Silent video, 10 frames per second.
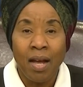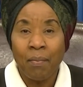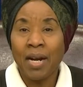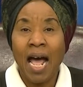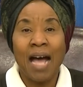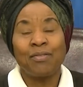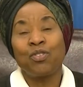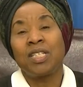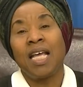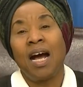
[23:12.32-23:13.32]
But I have
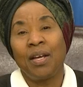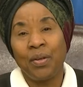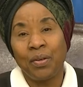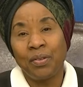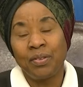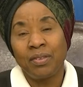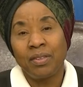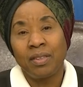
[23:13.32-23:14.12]
to tell you,